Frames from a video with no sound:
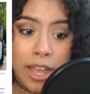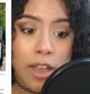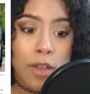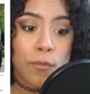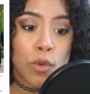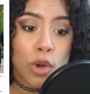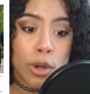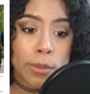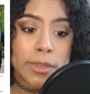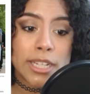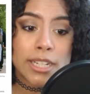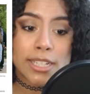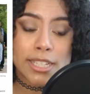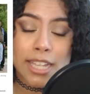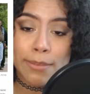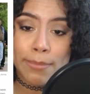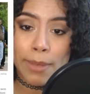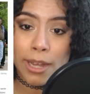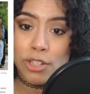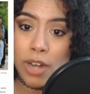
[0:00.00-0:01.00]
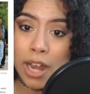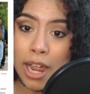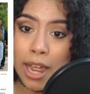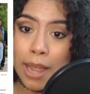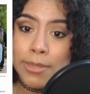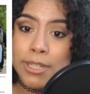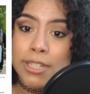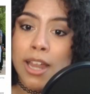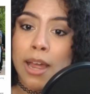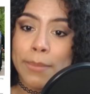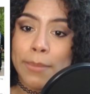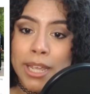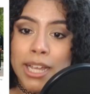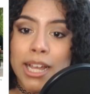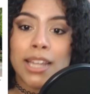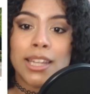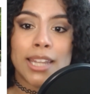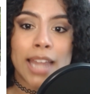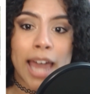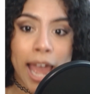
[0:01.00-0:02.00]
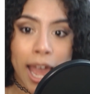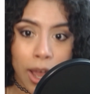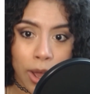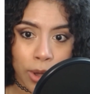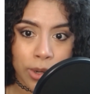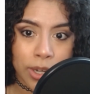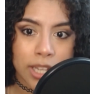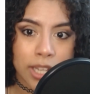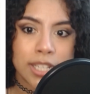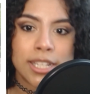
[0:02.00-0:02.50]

formerly enslaved by tribes not being allowed